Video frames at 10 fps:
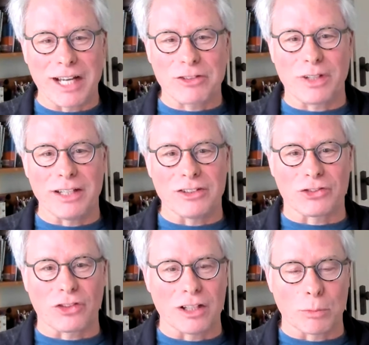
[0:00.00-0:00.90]
X-ray
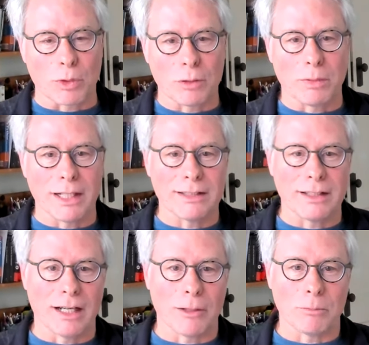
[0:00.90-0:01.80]
astronomer, but
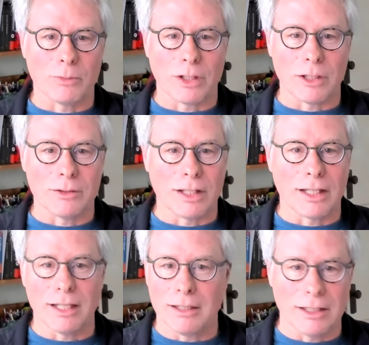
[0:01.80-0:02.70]
um,
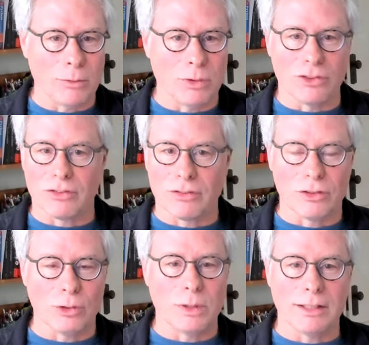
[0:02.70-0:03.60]
they, he was
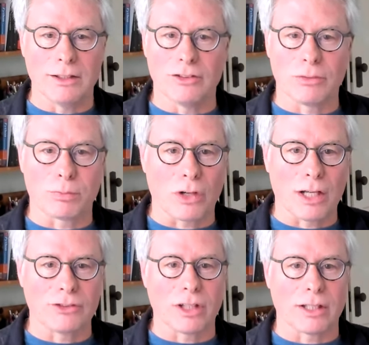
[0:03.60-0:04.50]
doing this
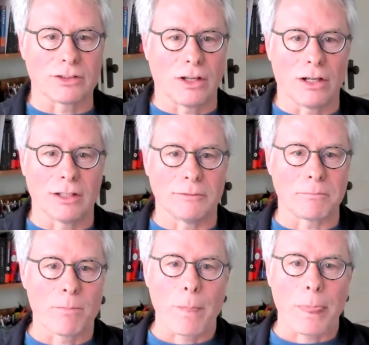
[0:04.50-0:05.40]
project on
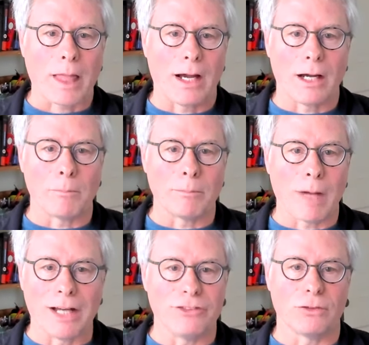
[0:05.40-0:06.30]
um,
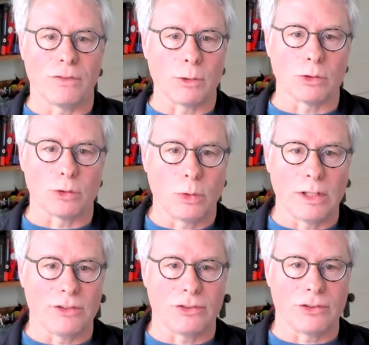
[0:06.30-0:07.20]
isophotal
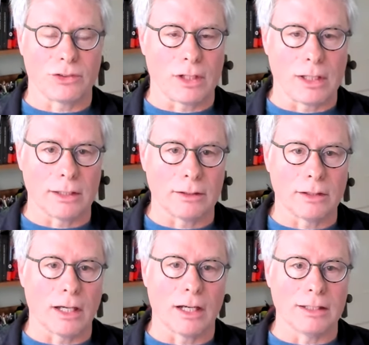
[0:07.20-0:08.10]
twists
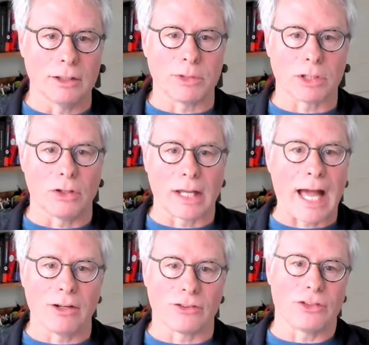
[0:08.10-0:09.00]
in uh, elliptical
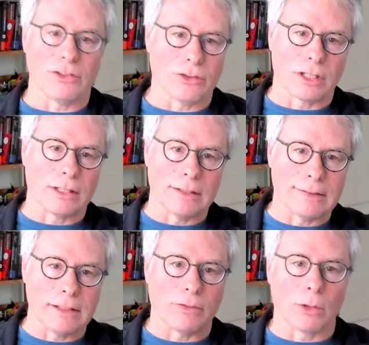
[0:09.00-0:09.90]
galaxies, looking to
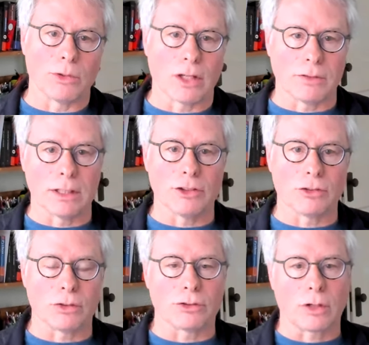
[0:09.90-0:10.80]
see if there was evidence
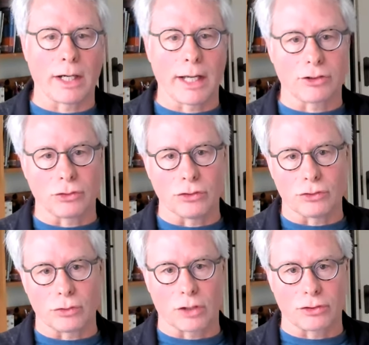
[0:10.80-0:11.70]
for triaxial
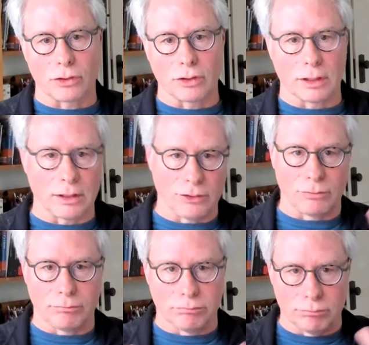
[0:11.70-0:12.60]
structure in these
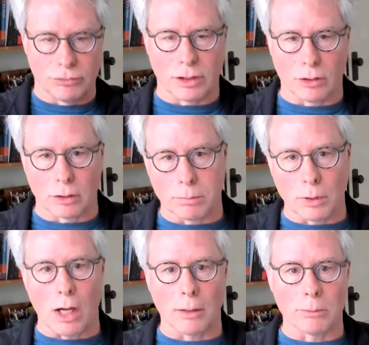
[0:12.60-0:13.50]
stellar
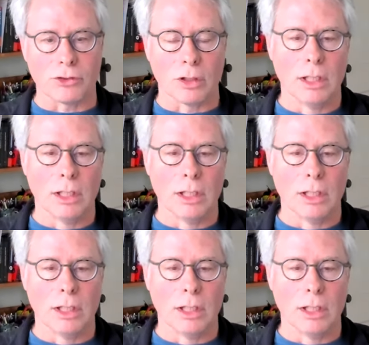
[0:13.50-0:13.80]
blobs.